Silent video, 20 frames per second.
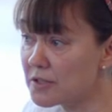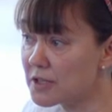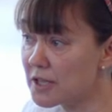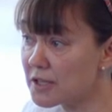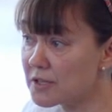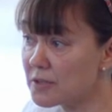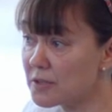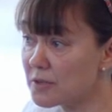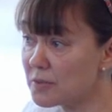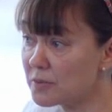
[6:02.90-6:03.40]

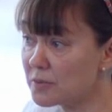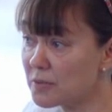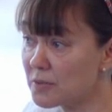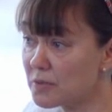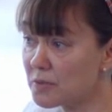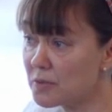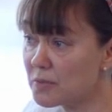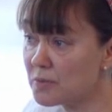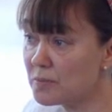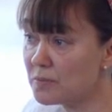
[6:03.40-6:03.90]
just
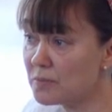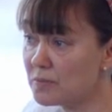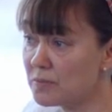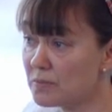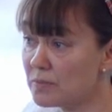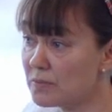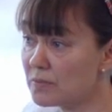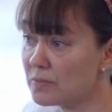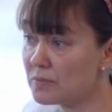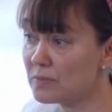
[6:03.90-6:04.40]
through
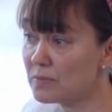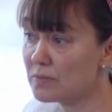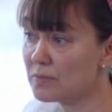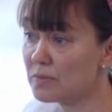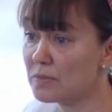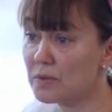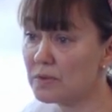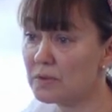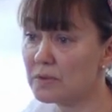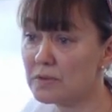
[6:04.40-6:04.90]

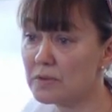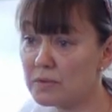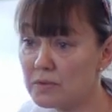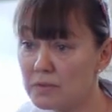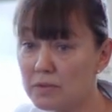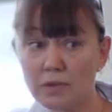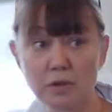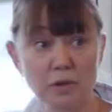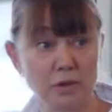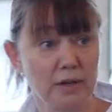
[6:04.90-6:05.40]

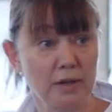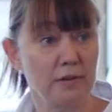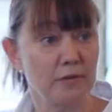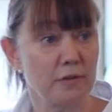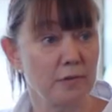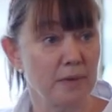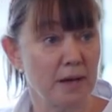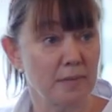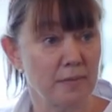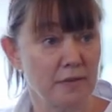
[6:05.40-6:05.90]
learning
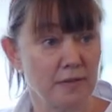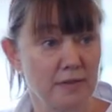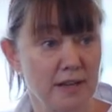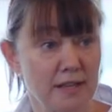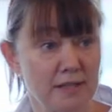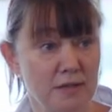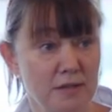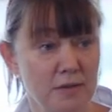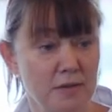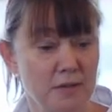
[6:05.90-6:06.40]
from my
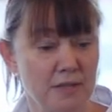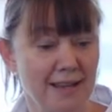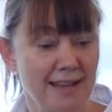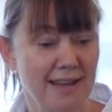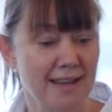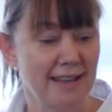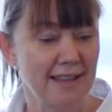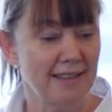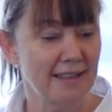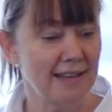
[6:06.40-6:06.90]
professors
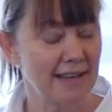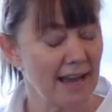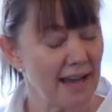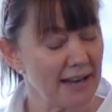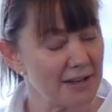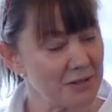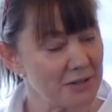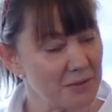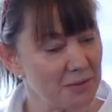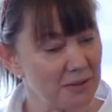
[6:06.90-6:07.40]
that
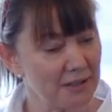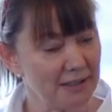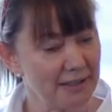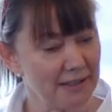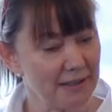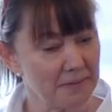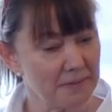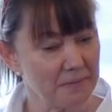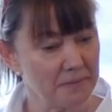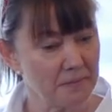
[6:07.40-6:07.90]

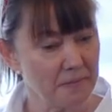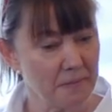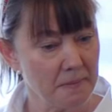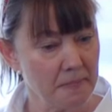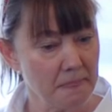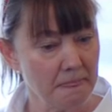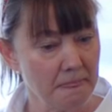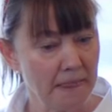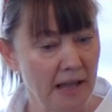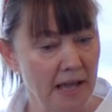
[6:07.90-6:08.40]
actually,
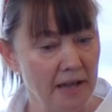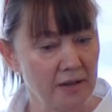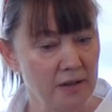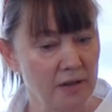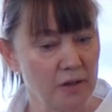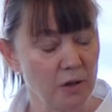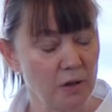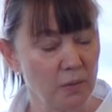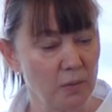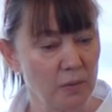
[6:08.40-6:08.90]

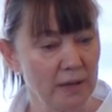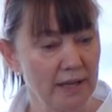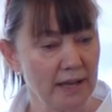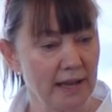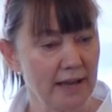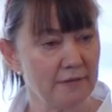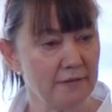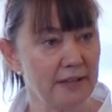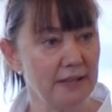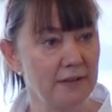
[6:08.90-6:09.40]
you know, we
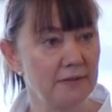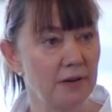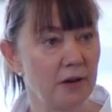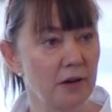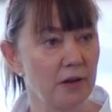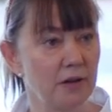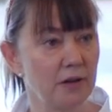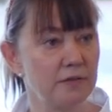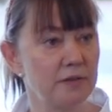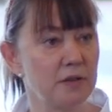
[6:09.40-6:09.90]
have
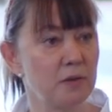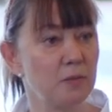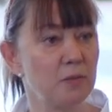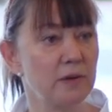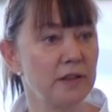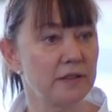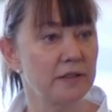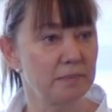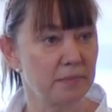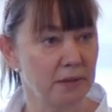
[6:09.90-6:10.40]
evolved
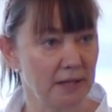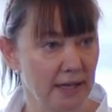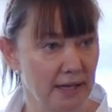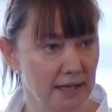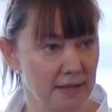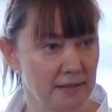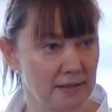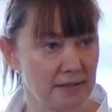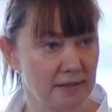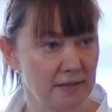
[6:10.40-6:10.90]
with
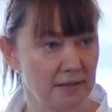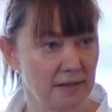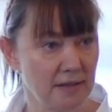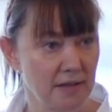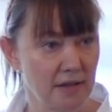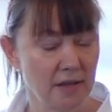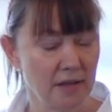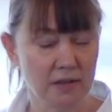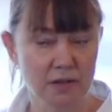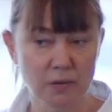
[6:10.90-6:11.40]
plants.
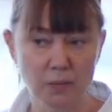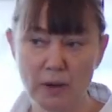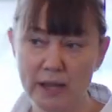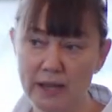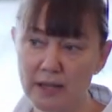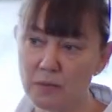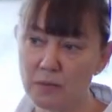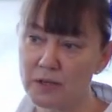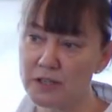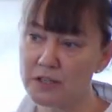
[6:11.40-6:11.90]
The
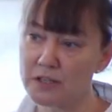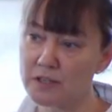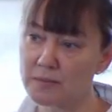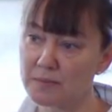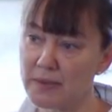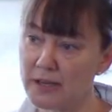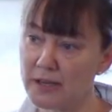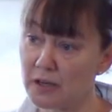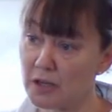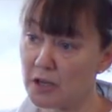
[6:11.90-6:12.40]
way in which the
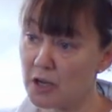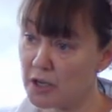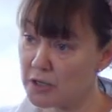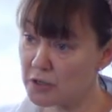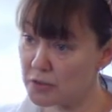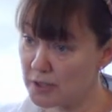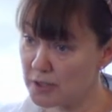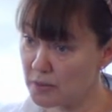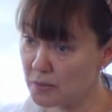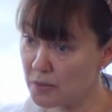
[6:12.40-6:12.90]

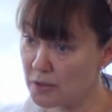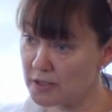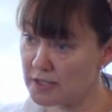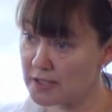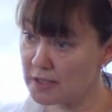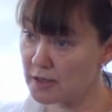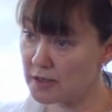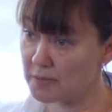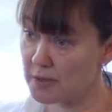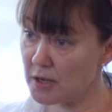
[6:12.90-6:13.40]
mitochondria
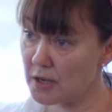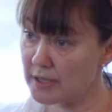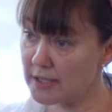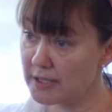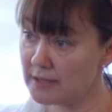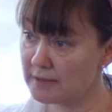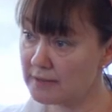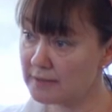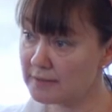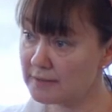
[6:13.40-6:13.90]
works in our body